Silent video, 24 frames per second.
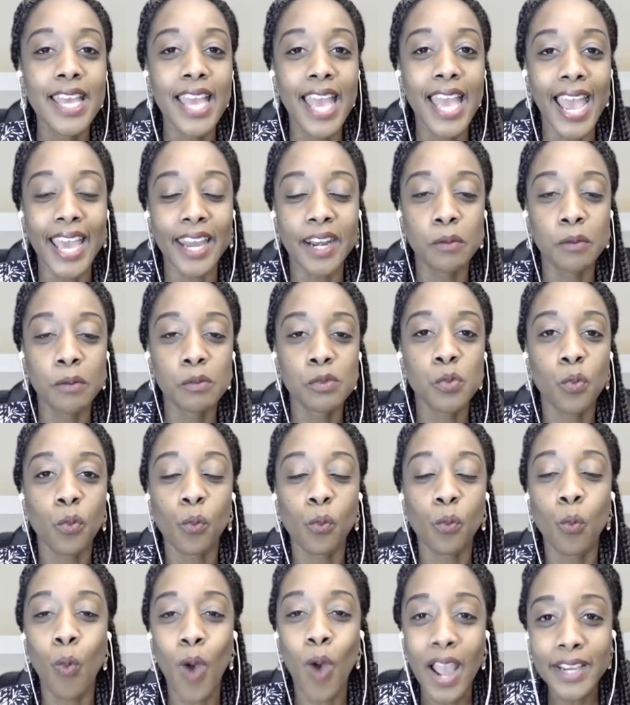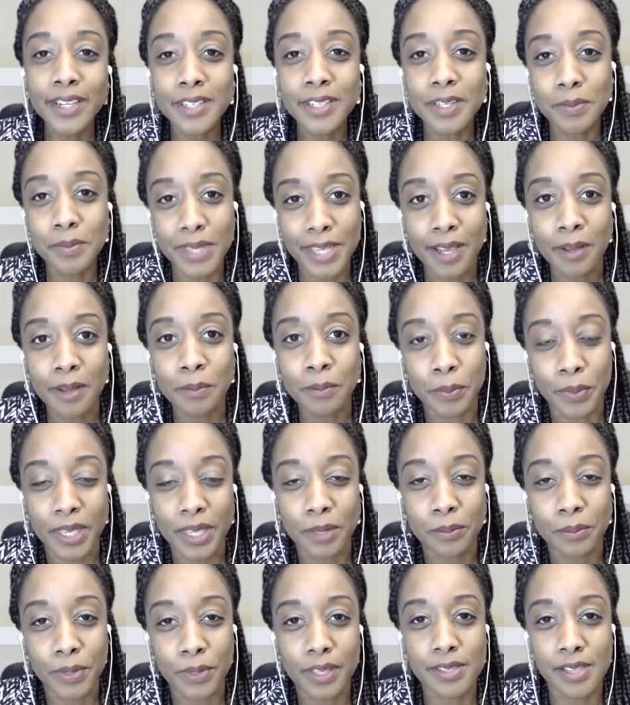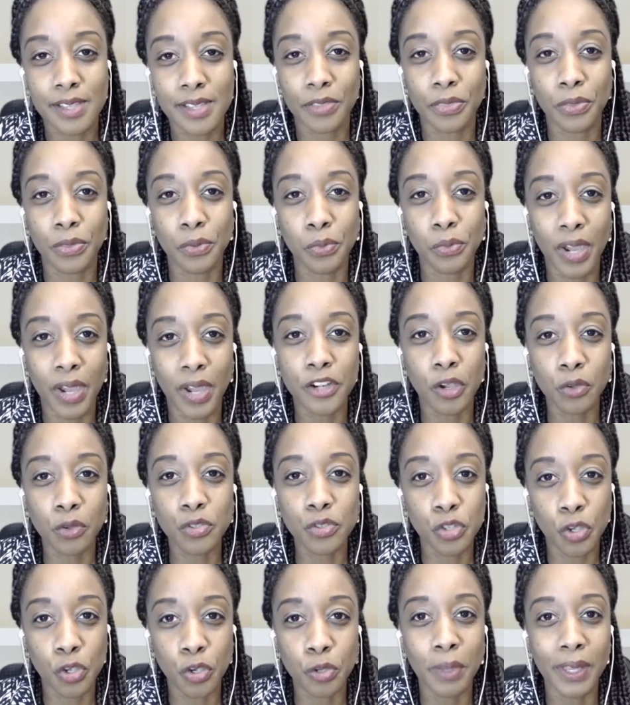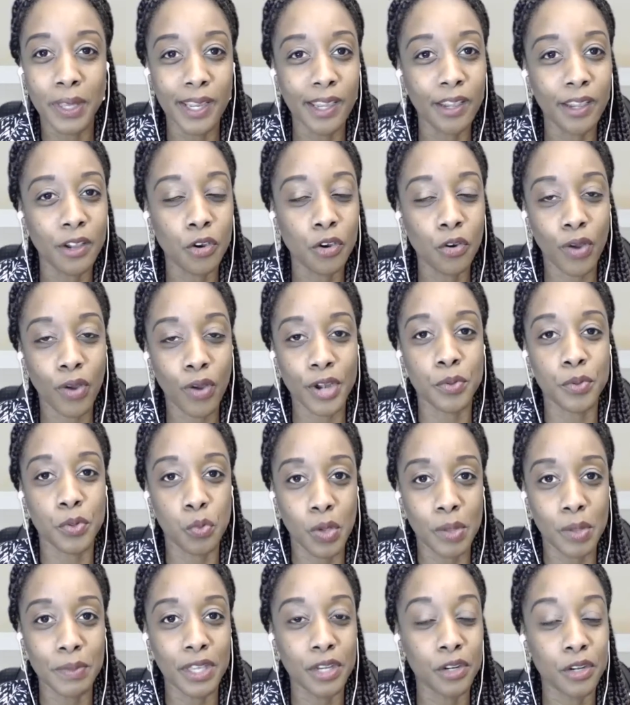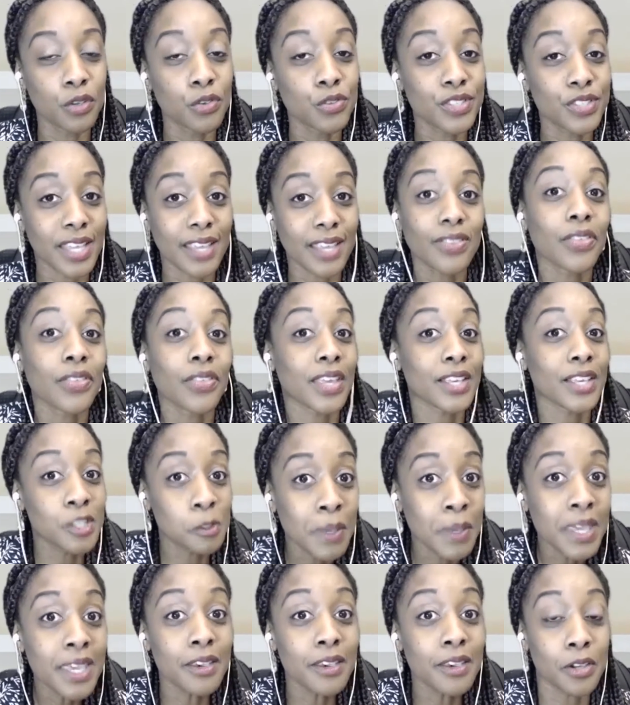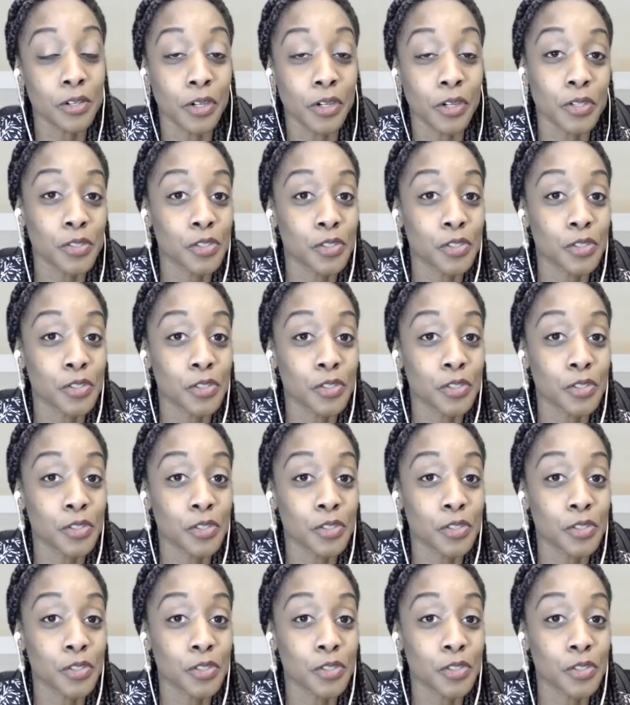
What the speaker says: And it was winding me up a bit because I thought, I know so many incredible women who say that they speak a lot.